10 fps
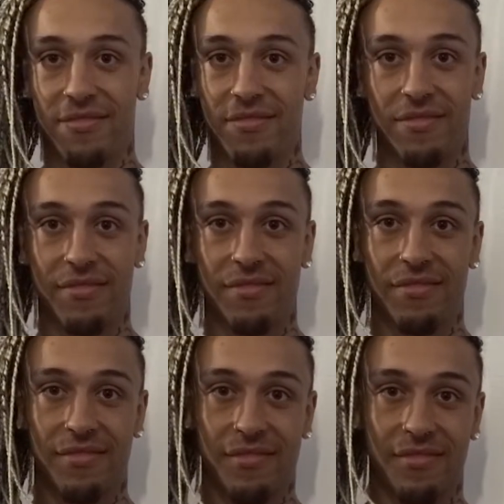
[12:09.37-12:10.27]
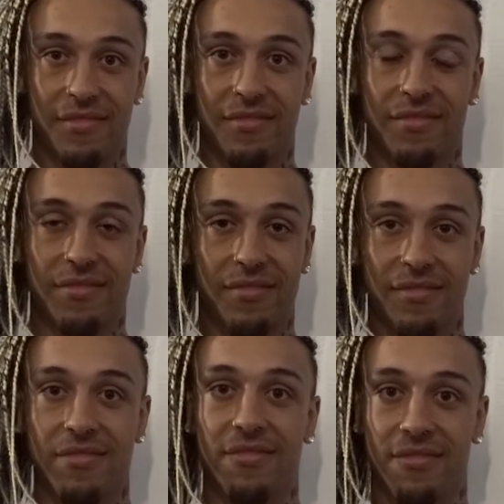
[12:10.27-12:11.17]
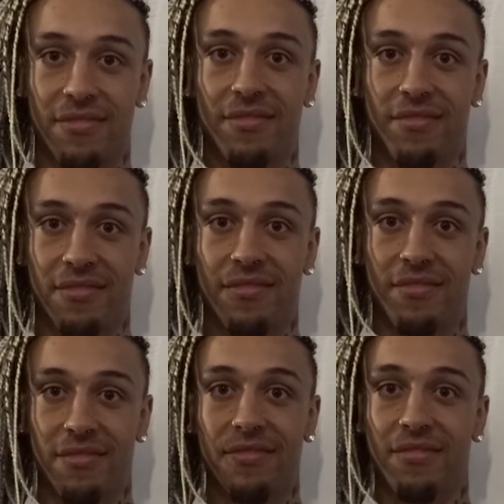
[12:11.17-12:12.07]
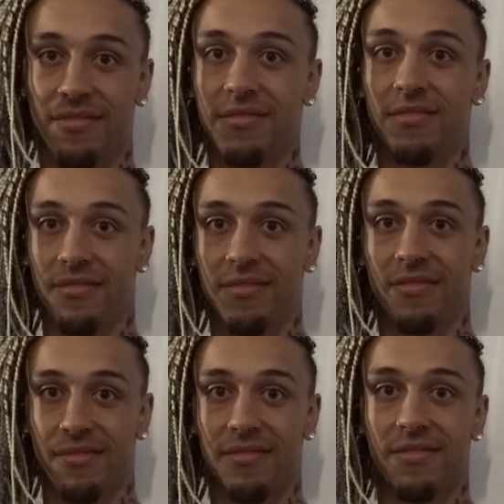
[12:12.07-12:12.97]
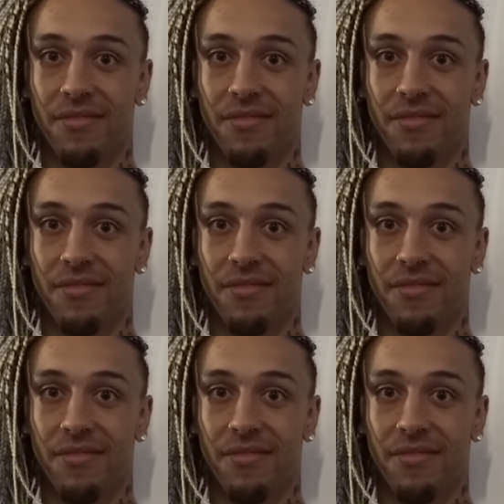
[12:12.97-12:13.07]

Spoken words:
This person isn't speaking.